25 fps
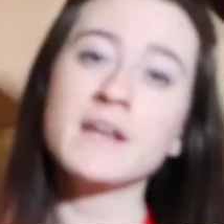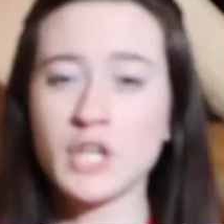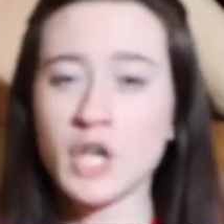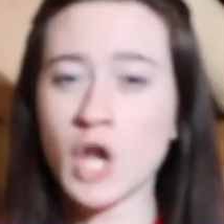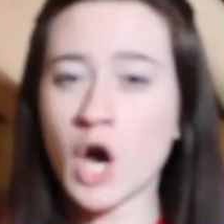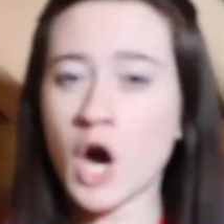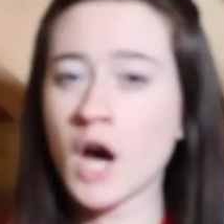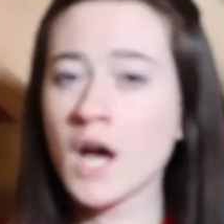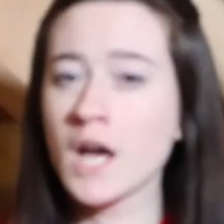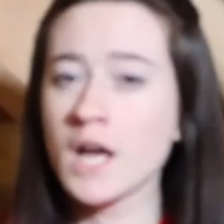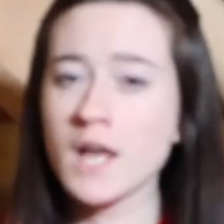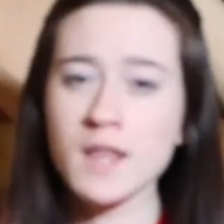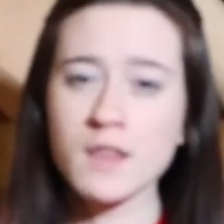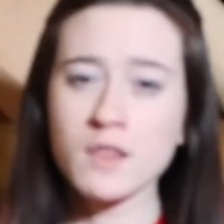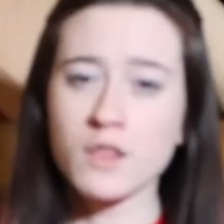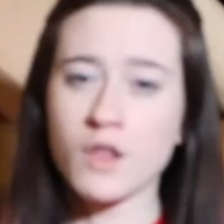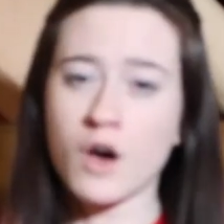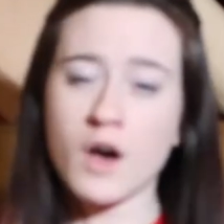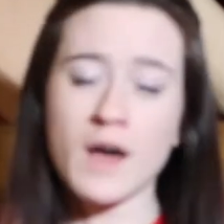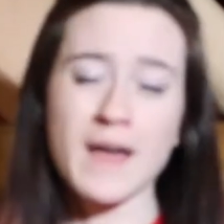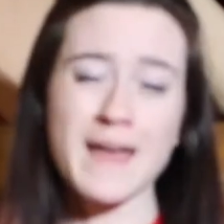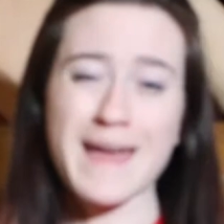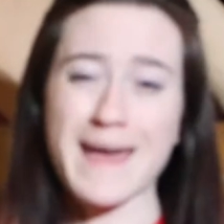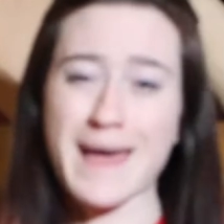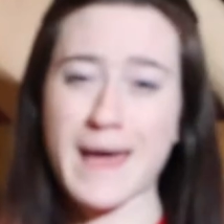Not a
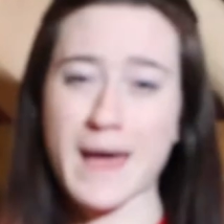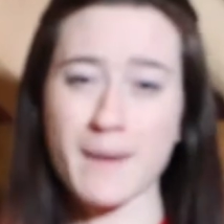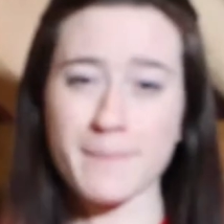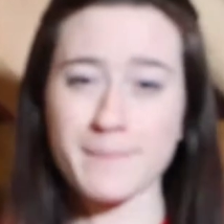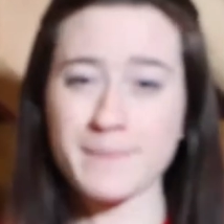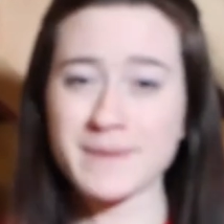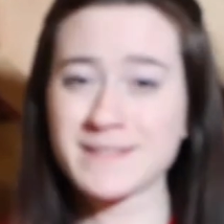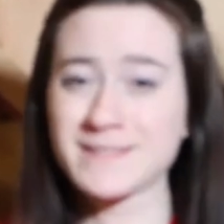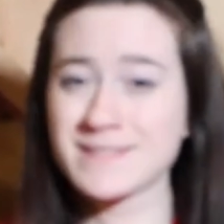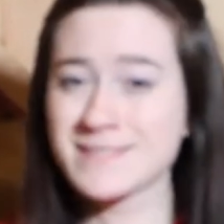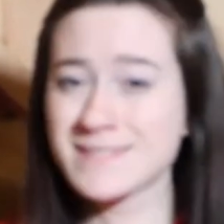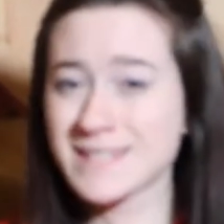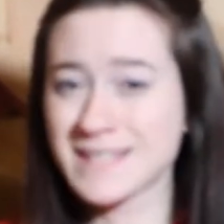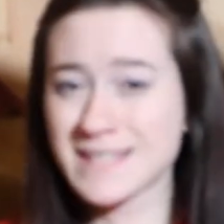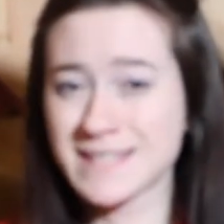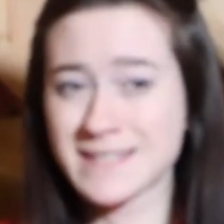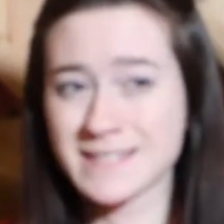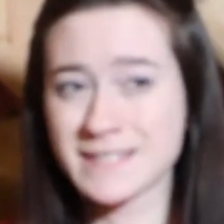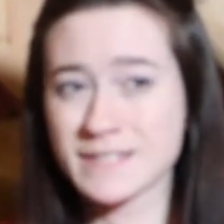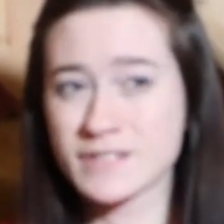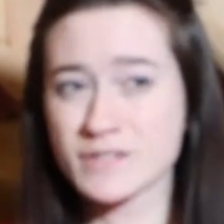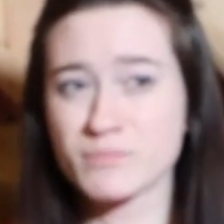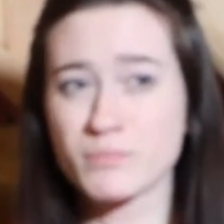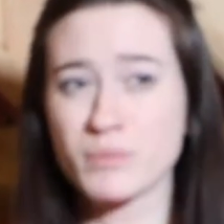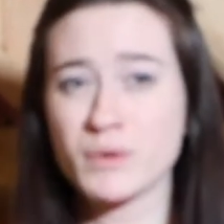lot happens in
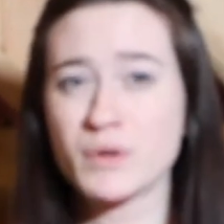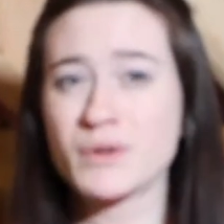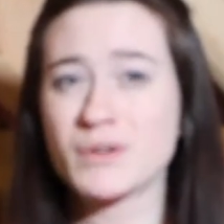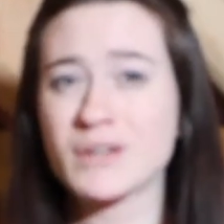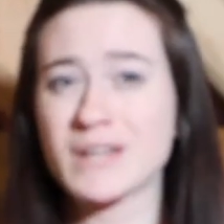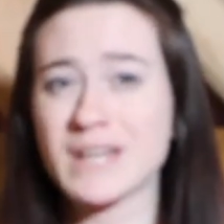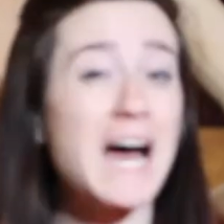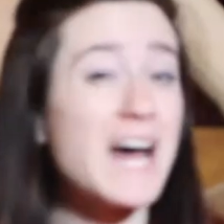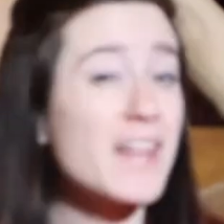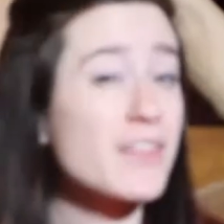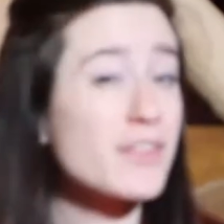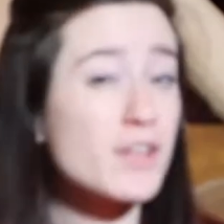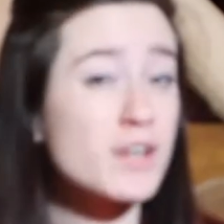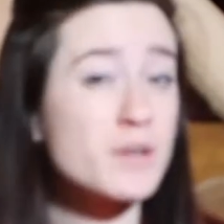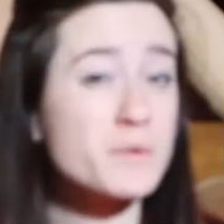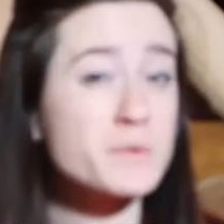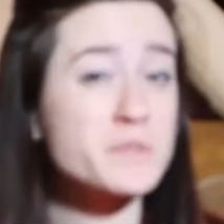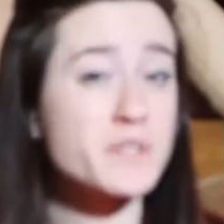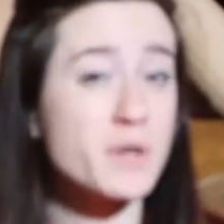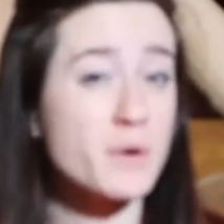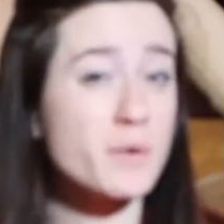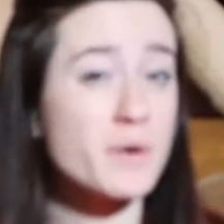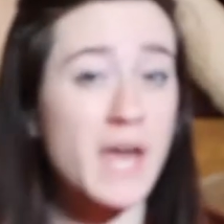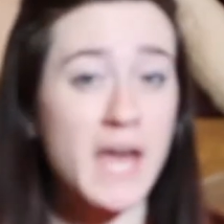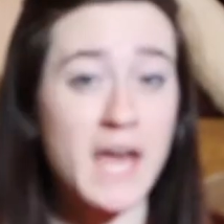this book. I thought it
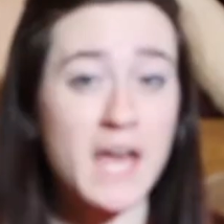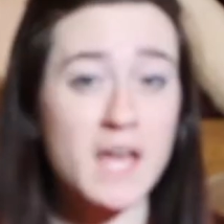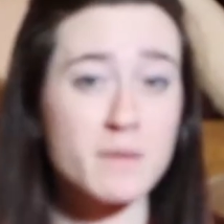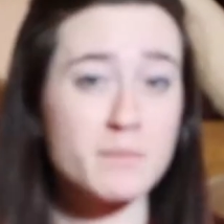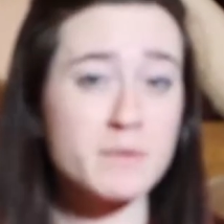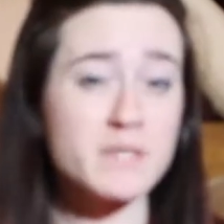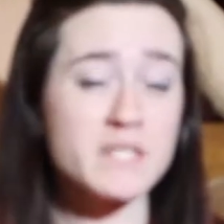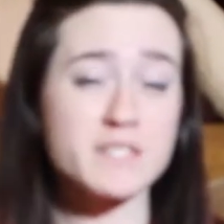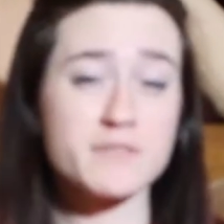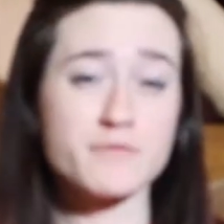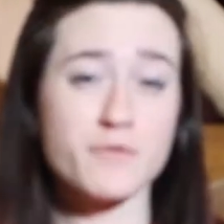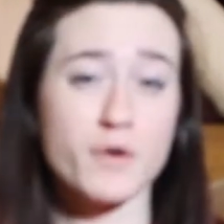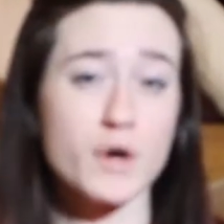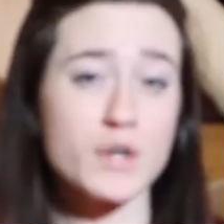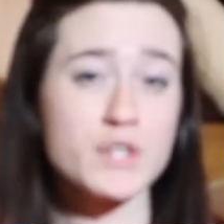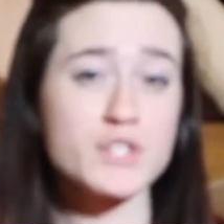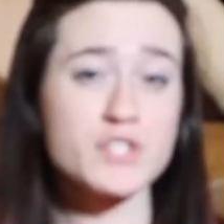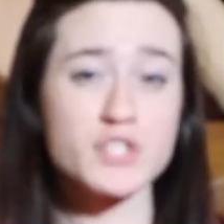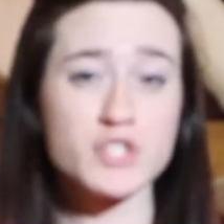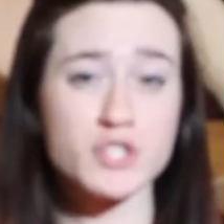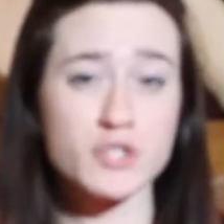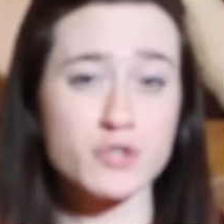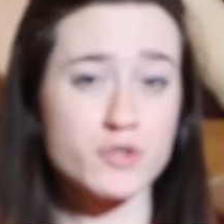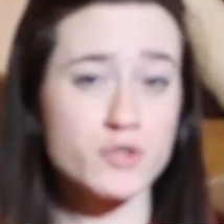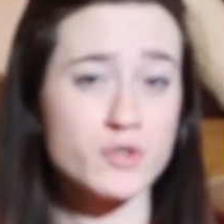was okay, but as far
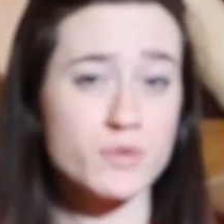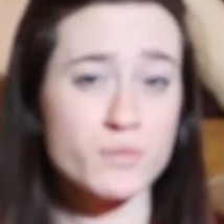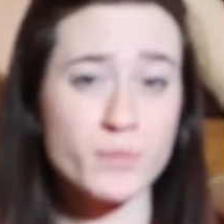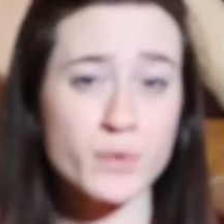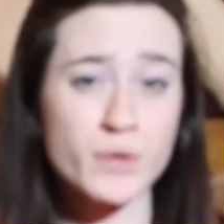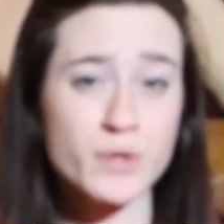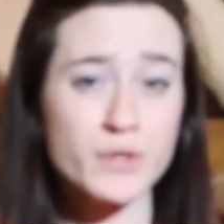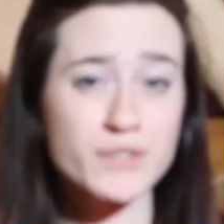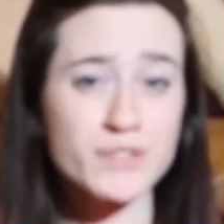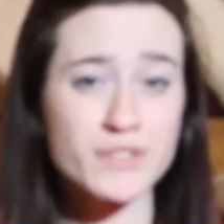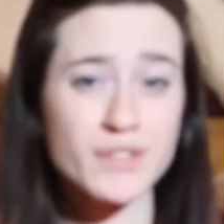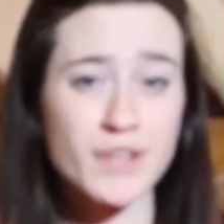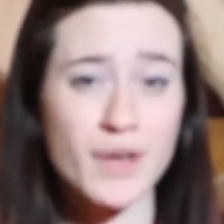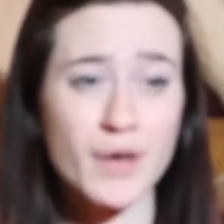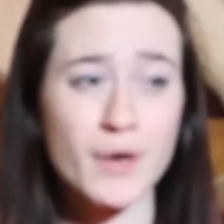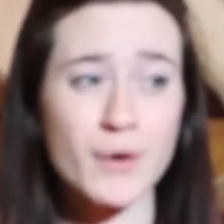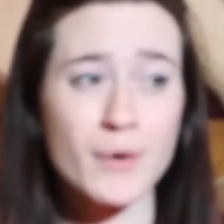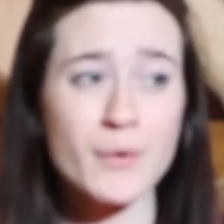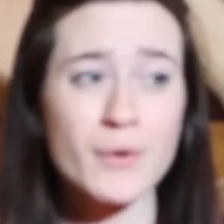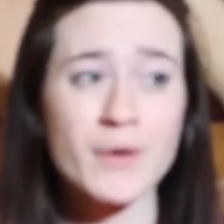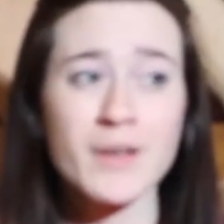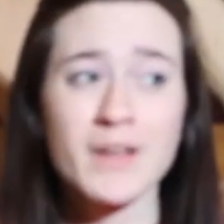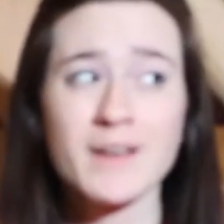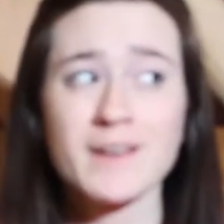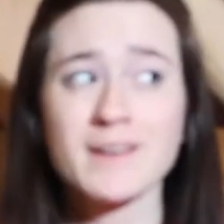as children books
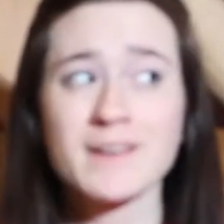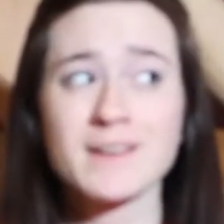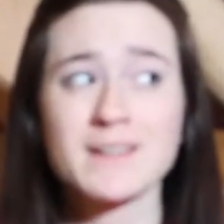go,